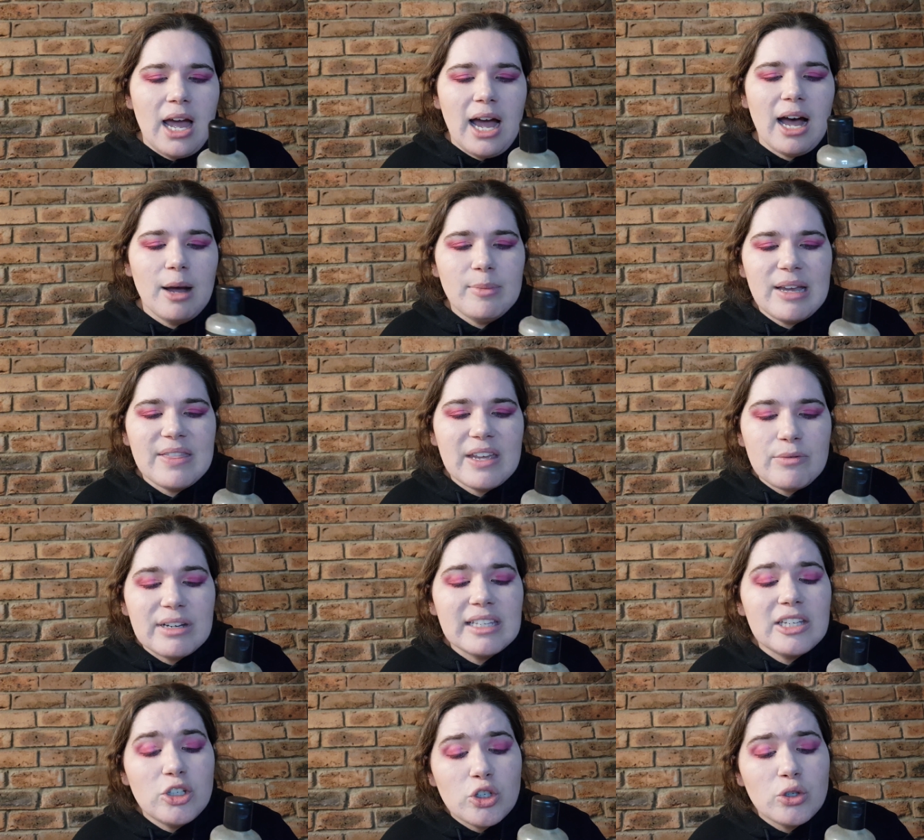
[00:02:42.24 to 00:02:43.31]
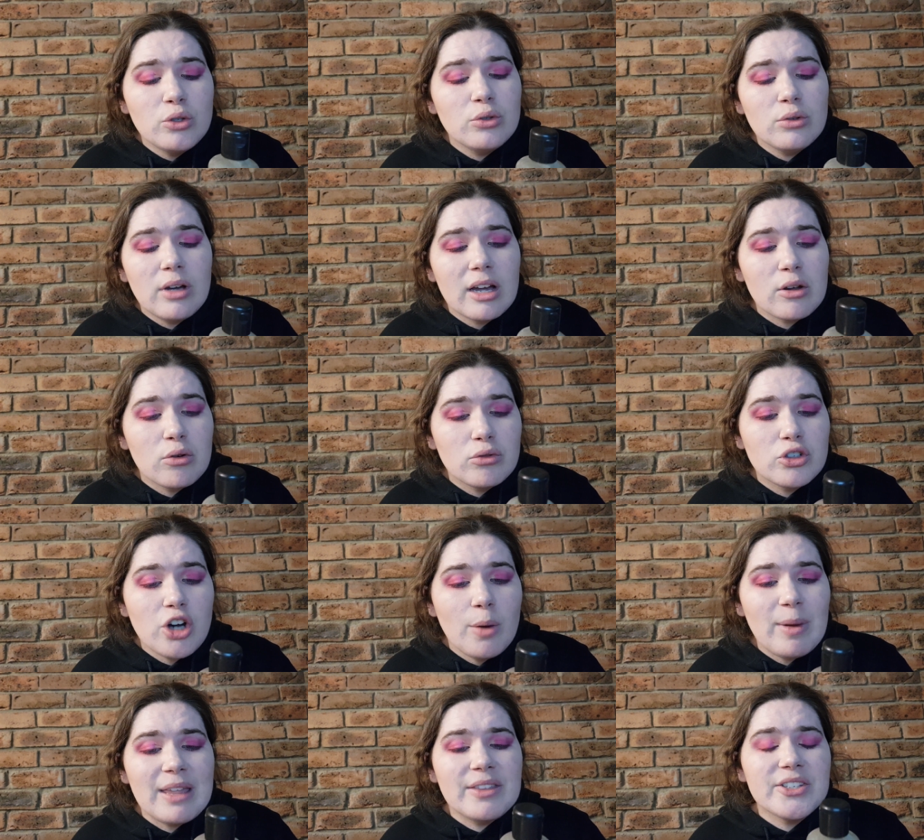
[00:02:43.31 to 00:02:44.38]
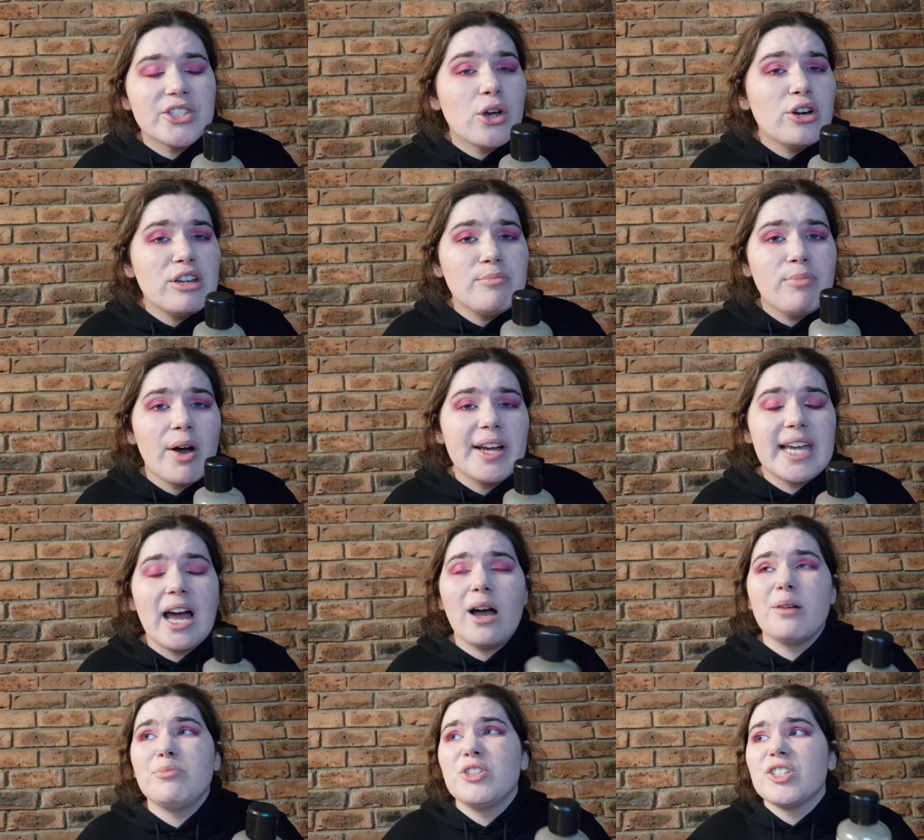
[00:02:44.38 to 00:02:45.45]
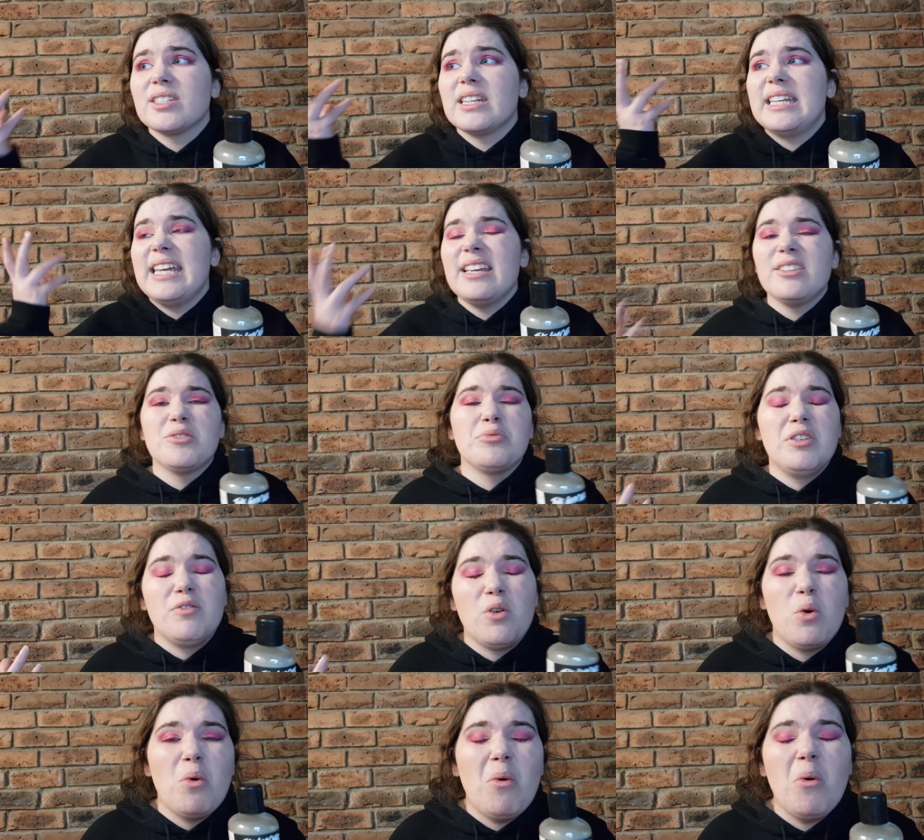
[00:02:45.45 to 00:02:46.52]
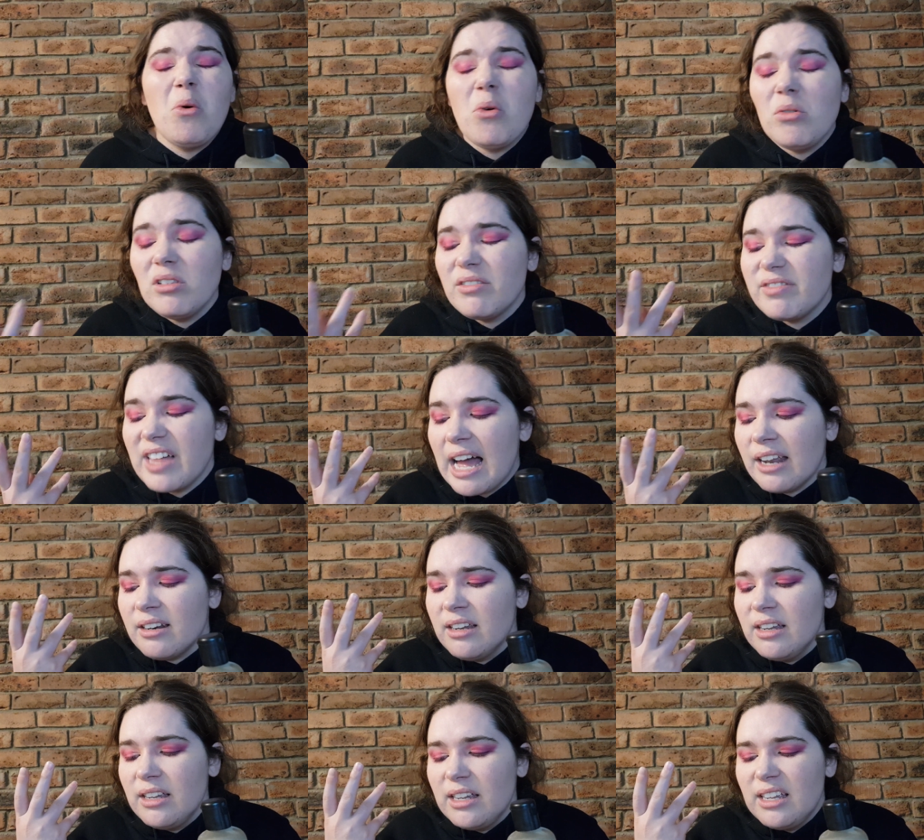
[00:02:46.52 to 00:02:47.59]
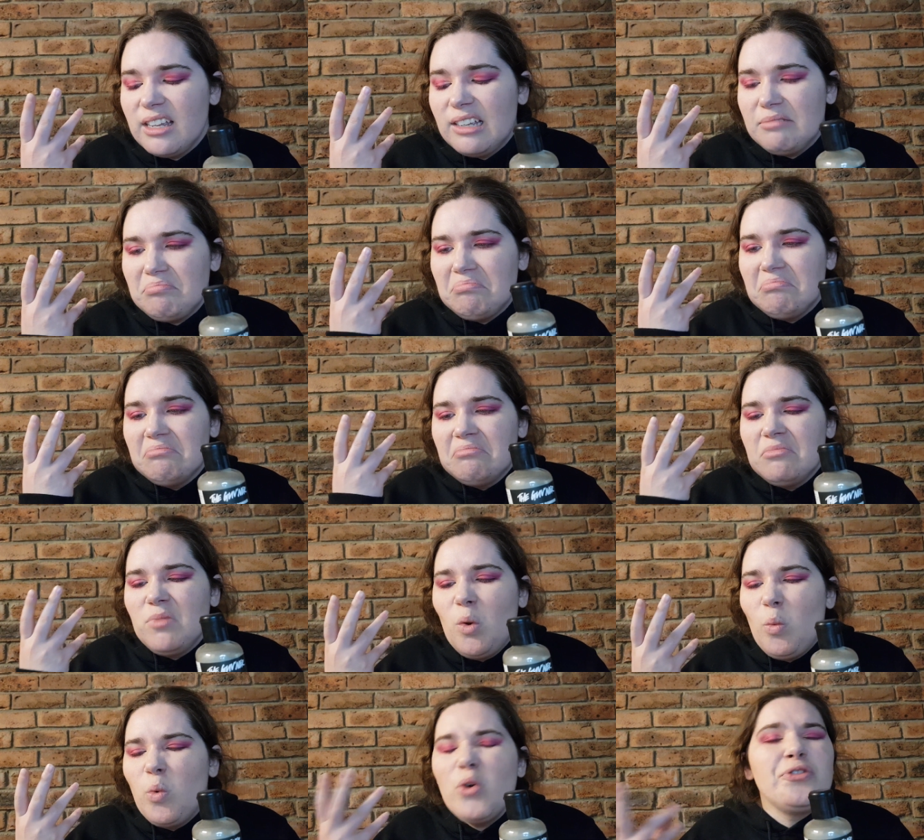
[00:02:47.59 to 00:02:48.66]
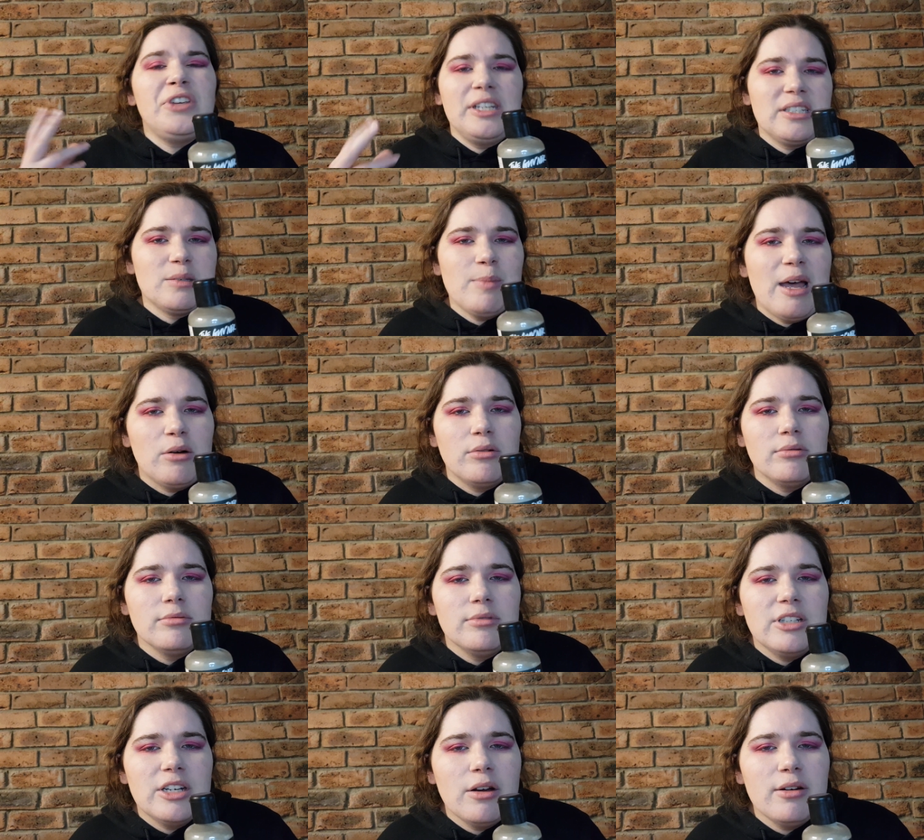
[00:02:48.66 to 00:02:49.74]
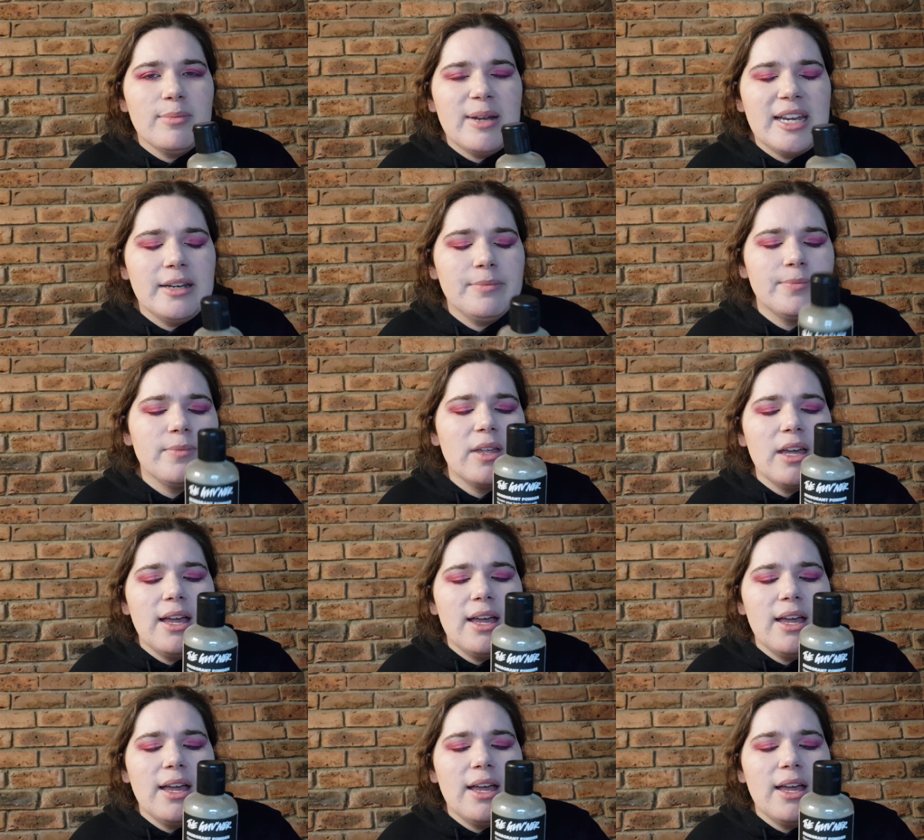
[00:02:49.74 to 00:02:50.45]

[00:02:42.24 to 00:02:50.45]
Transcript: Um, and they really do a good job. And the sodium bicarb just gets rid of all of that woofy smell, you know what I mean?